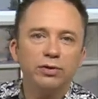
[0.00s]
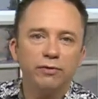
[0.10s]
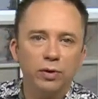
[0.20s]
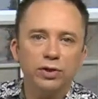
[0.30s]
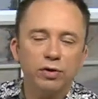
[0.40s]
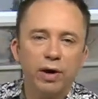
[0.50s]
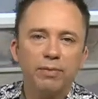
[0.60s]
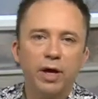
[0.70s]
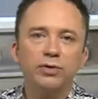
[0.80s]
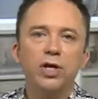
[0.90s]
So if you want to
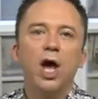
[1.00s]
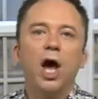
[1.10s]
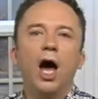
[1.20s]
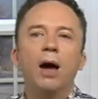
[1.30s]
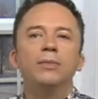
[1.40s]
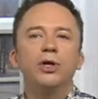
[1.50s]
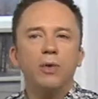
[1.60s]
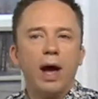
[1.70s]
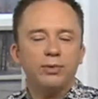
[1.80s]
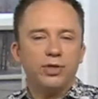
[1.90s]
grab those, um,
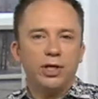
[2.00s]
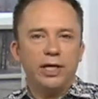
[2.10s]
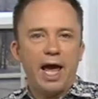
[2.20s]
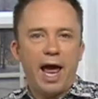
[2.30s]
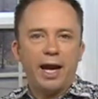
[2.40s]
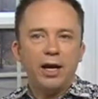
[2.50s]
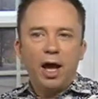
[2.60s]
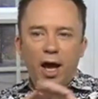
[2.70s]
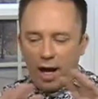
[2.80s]
you absolutely can.